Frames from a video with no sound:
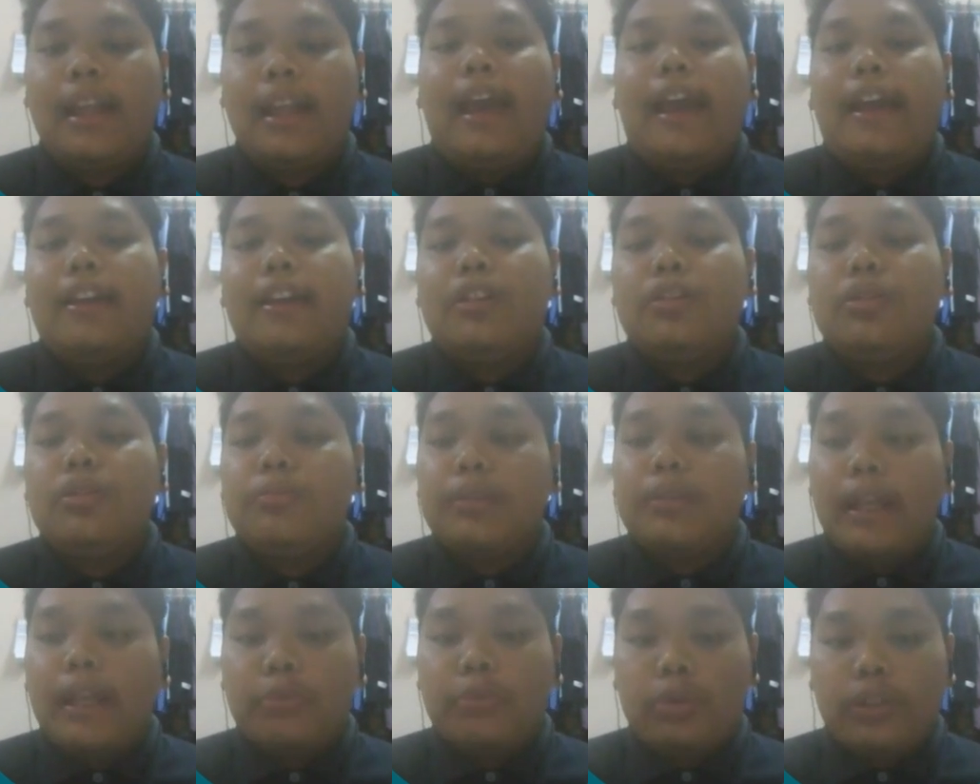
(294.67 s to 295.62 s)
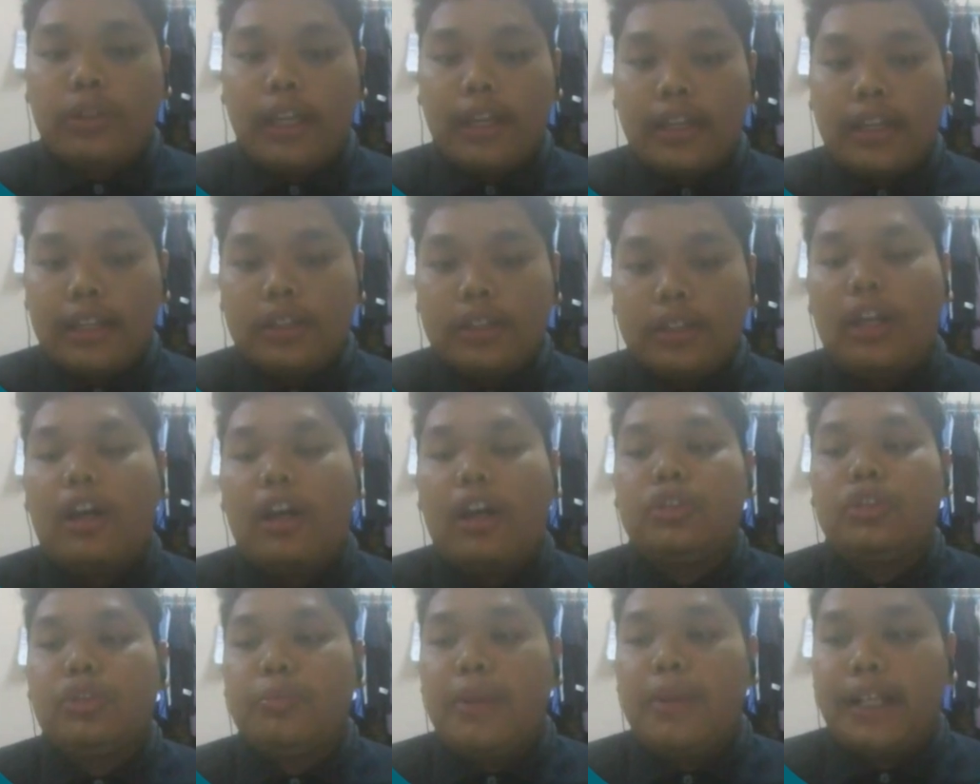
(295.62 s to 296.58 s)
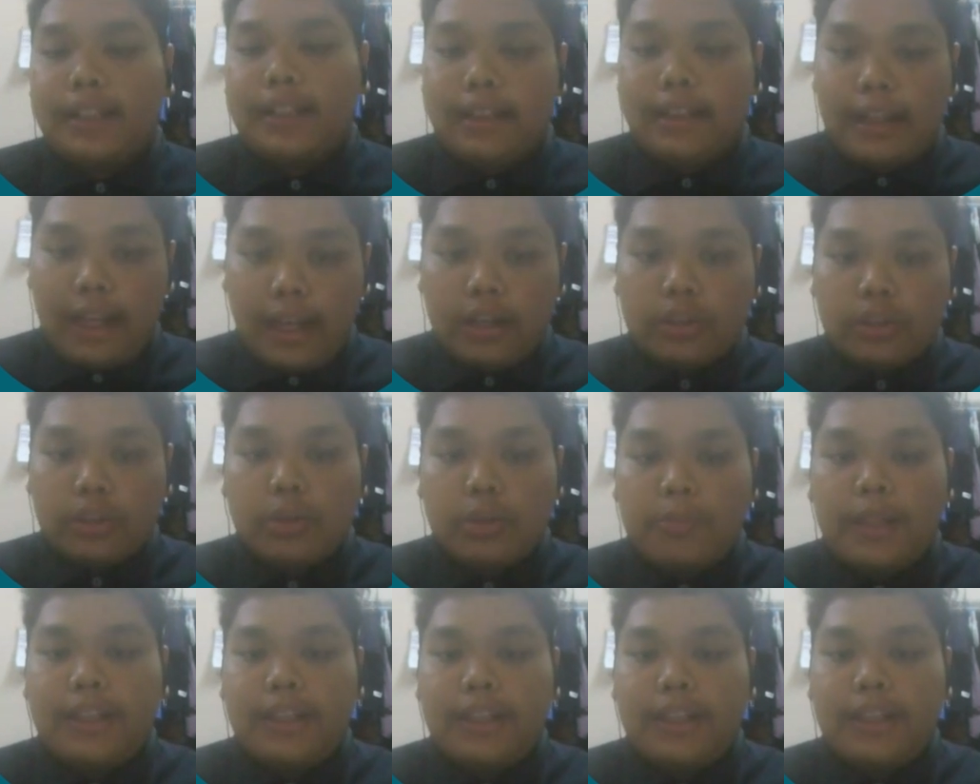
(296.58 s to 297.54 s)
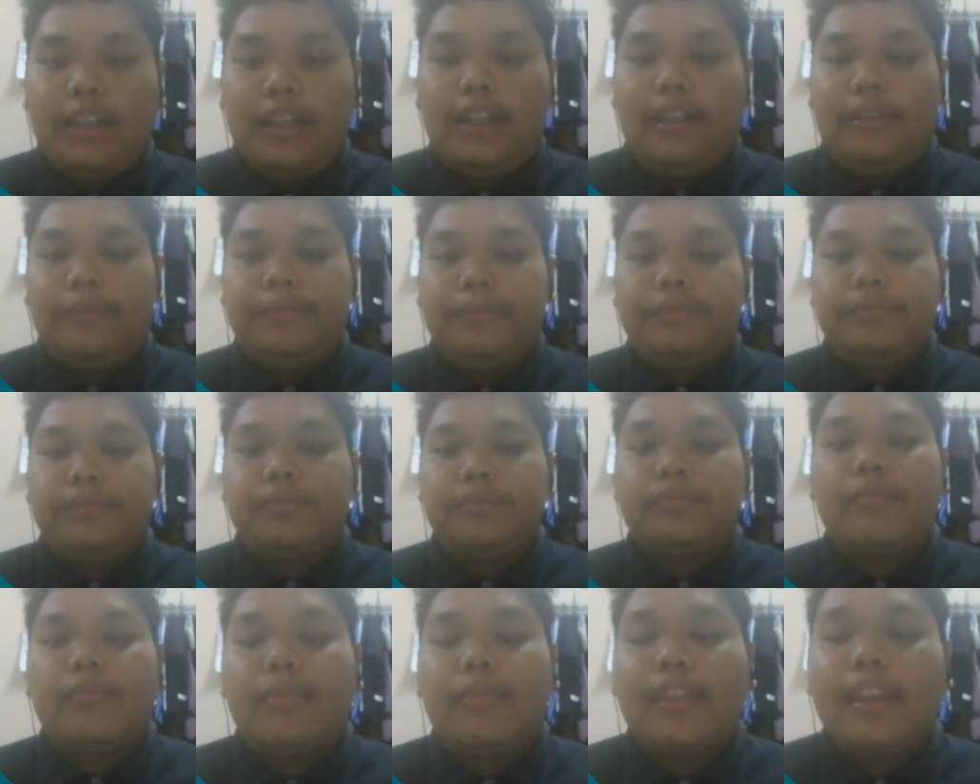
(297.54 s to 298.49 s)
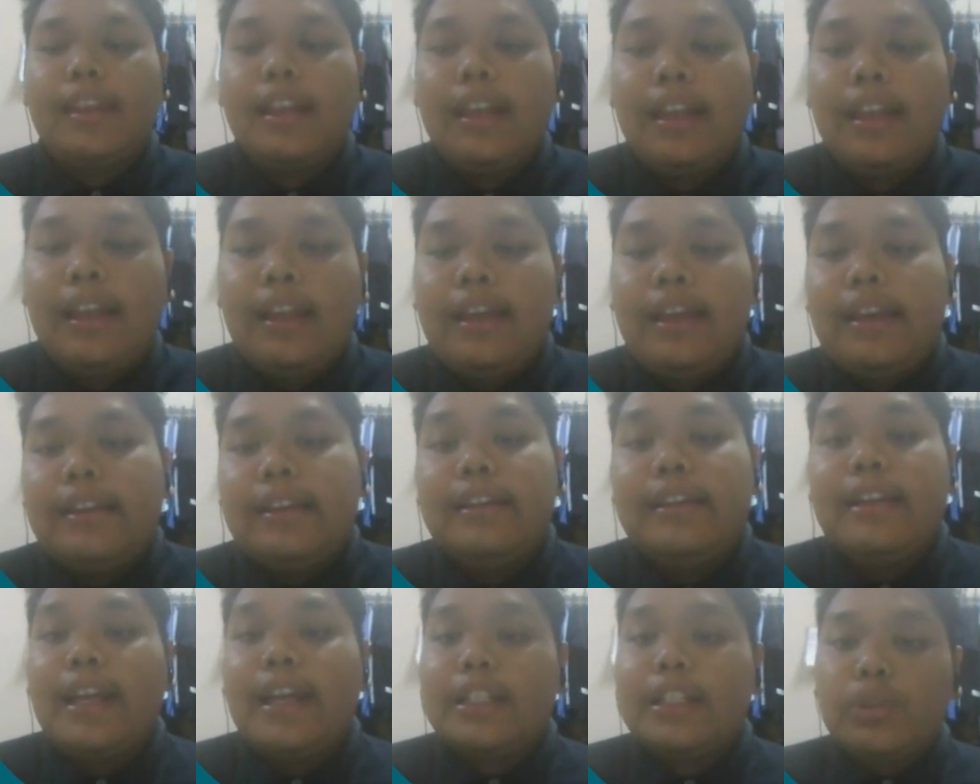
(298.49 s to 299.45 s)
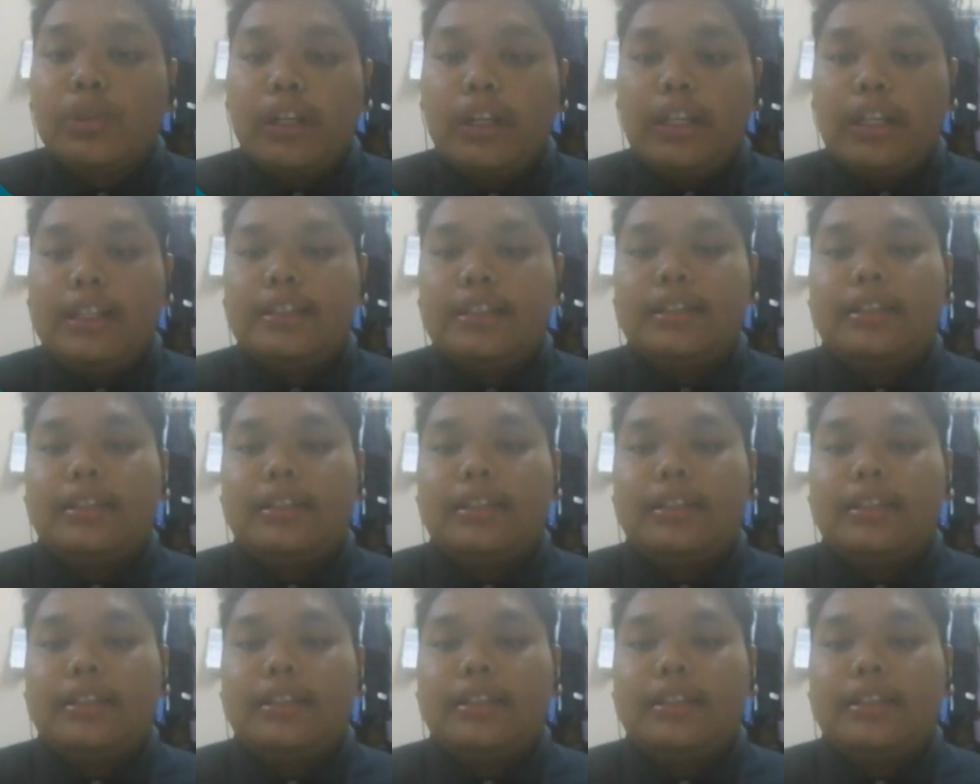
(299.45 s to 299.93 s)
and group them together automatically. The next one is